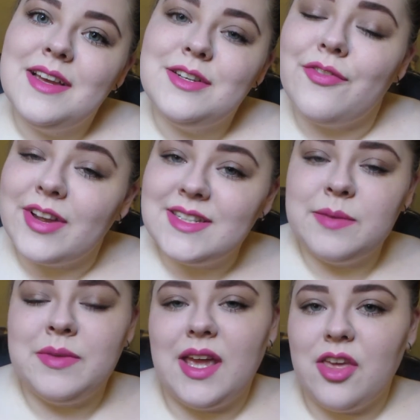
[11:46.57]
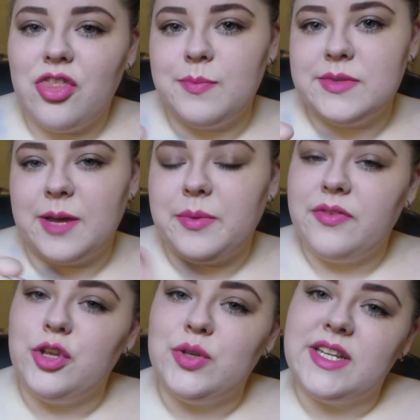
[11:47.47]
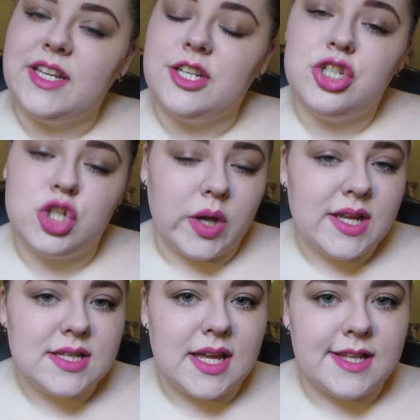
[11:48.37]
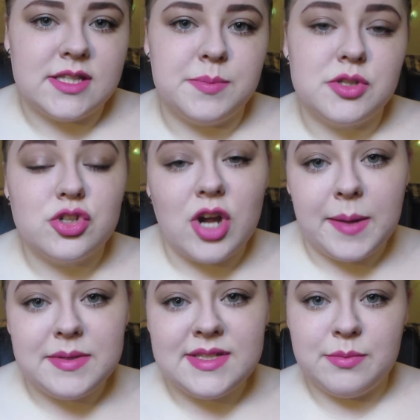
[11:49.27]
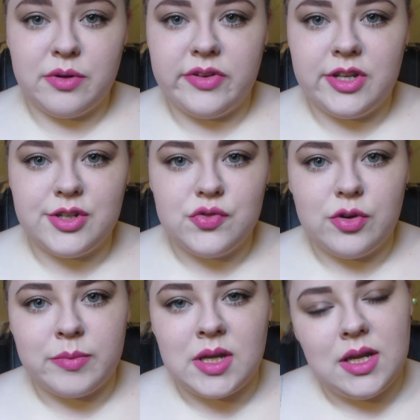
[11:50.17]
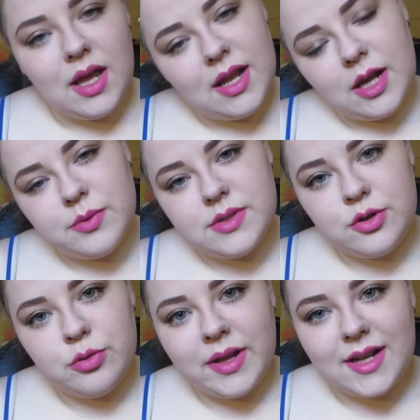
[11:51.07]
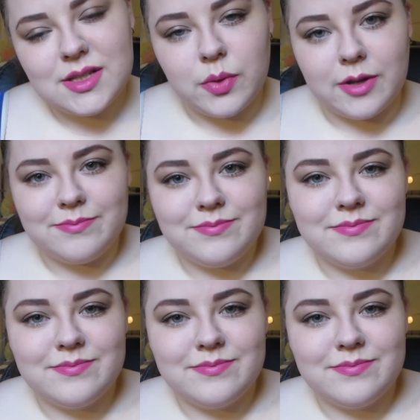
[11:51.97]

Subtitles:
Don't forget to give me a thumbs up if you did enjoy it and subscribe to see more videos from me, and I will see you in my next one.